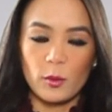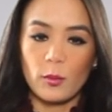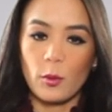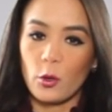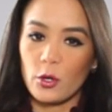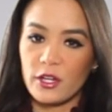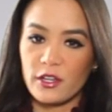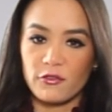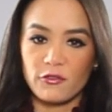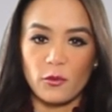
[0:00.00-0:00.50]

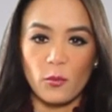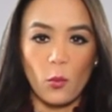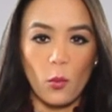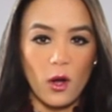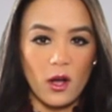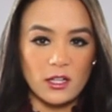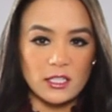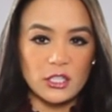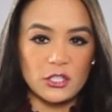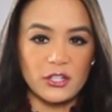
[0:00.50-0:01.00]
reporting from
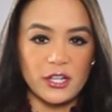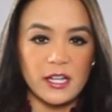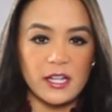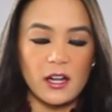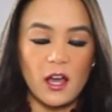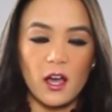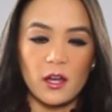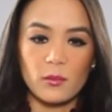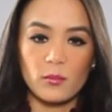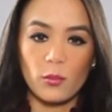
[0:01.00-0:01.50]
Wall
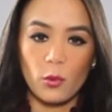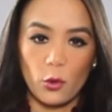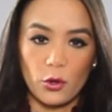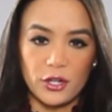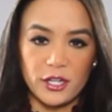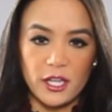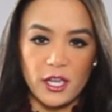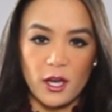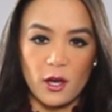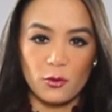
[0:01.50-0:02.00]
Street on
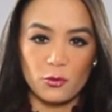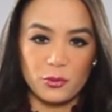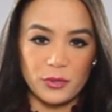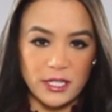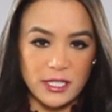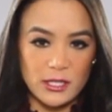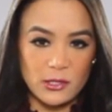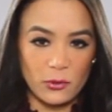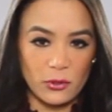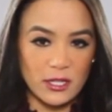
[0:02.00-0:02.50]
Borneo
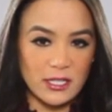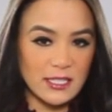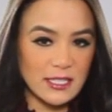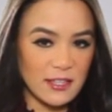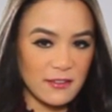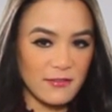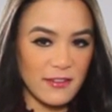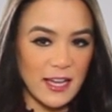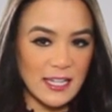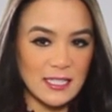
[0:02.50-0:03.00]
Resource
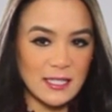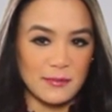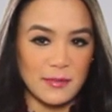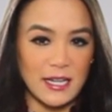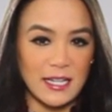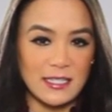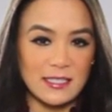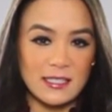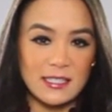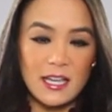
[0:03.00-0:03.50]

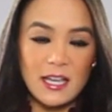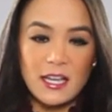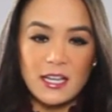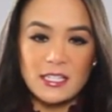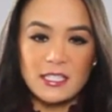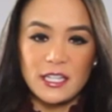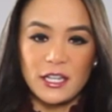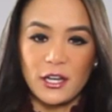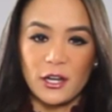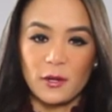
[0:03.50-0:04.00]
Investments,
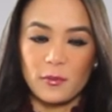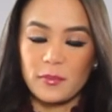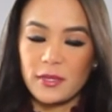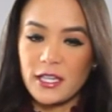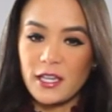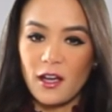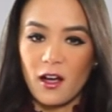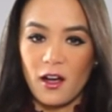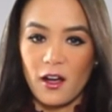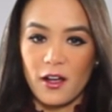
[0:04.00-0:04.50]
ticker
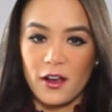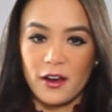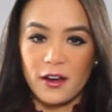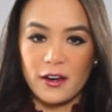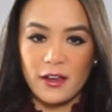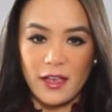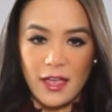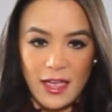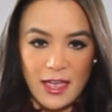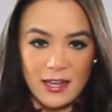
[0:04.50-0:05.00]

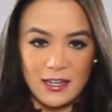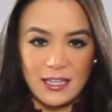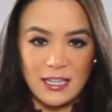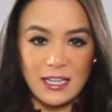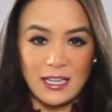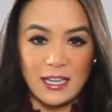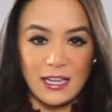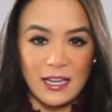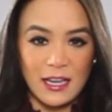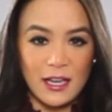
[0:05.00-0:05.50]

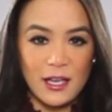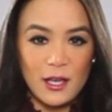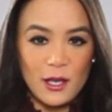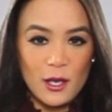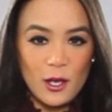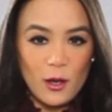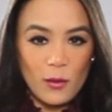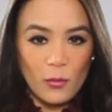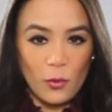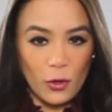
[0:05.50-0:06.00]
BRNE.
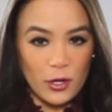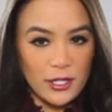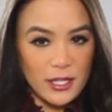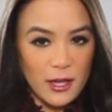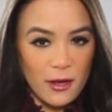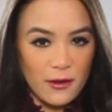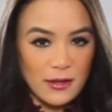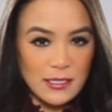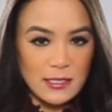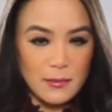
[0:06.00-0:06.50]

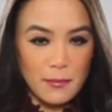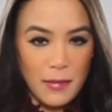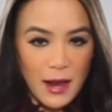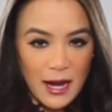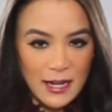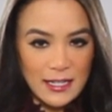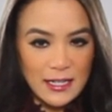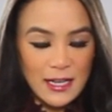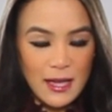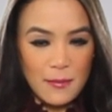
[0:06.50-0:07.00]
Borneo is a
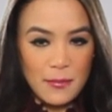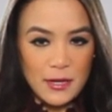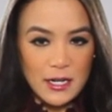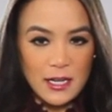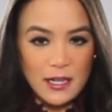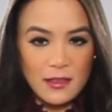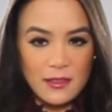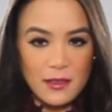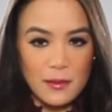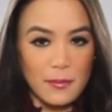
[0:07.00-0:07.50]
mining
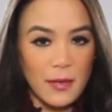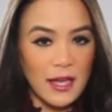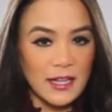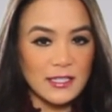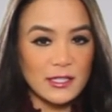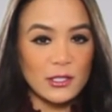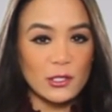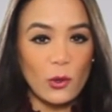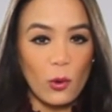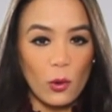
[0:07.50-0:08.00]
company that
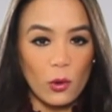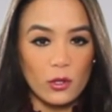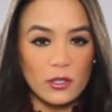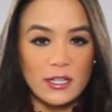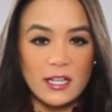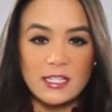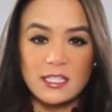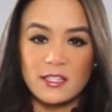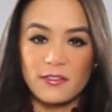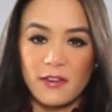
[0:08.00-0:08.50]
mines
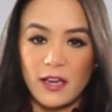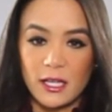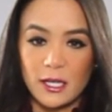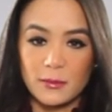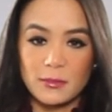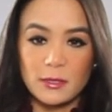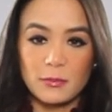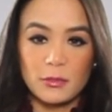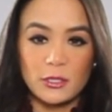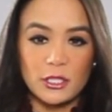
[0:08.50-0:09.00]
gold and
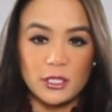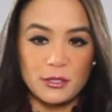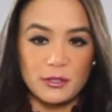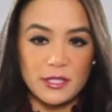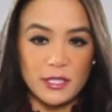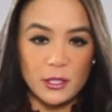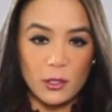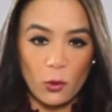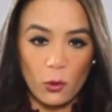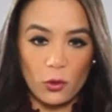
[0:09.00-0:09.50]
develops
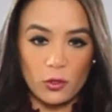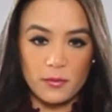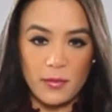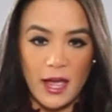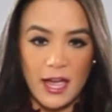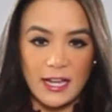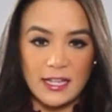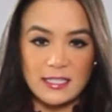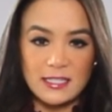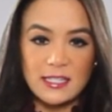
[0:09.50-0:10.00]
producing gold
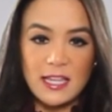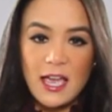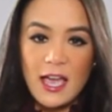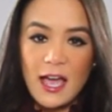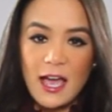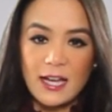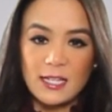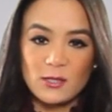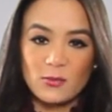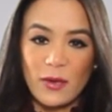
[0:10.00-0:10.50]
mines
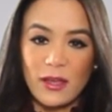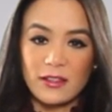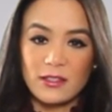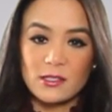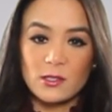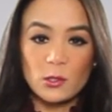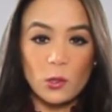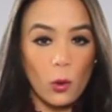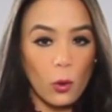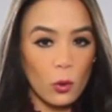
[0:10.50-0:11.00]
as well
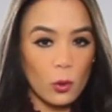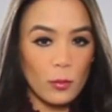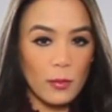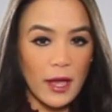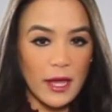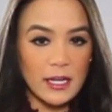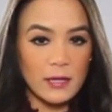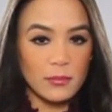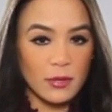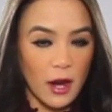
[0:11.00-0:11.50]
as coal
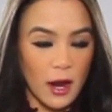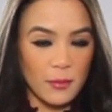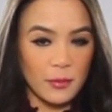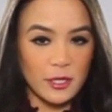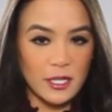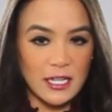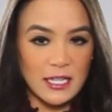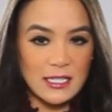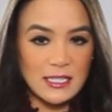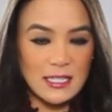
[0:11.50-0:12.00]
mining
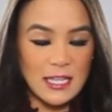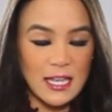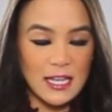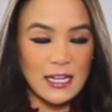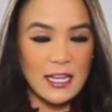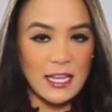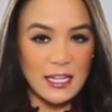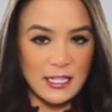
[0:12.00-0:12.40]
properties in